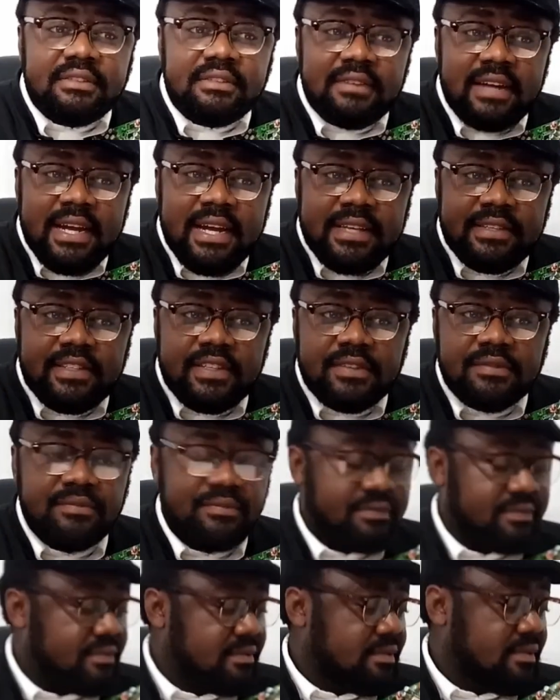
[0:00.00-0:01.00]
right?
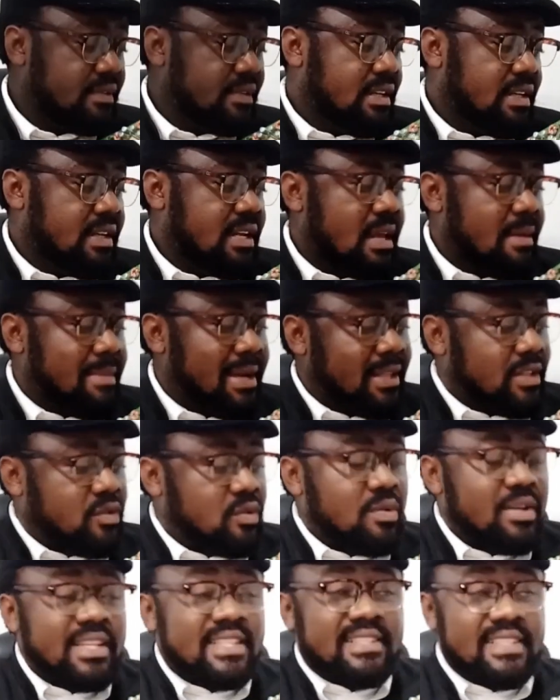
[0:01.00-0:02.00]
Number
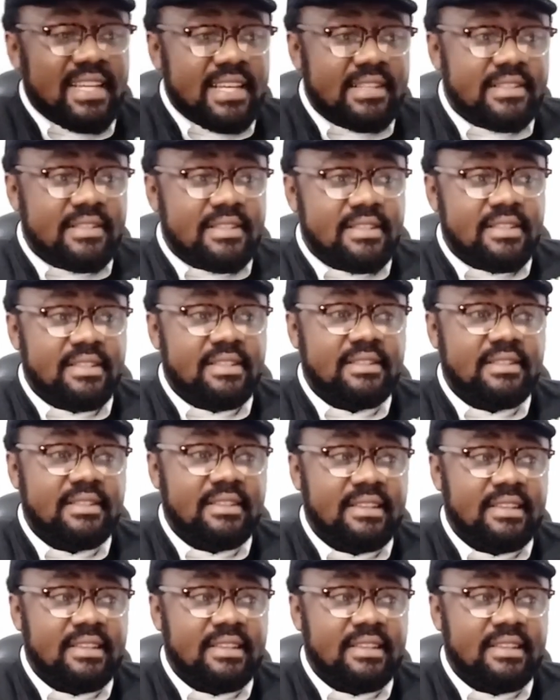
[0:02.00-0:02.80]
2 is this.